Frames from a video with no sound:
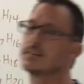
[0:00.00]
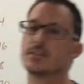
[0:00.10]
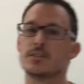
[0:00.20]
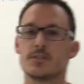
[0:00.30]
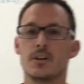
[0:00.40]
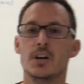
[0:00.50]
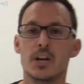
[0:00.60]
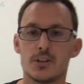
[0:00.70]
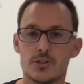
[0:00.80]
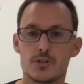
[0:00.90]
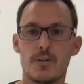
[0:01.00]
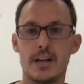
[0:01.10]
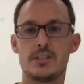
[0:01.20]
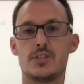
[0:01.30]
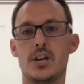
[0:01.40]
that there's our
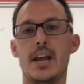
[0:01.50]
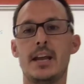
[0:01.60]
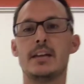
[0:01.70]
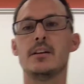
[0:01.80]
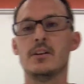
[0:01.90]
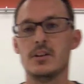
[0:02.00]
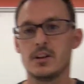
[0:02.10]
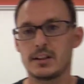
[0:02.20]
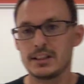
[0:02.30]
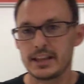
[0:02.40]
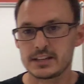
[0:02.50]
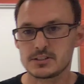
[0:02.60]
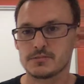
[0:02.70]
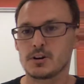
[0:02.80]
straight chain links of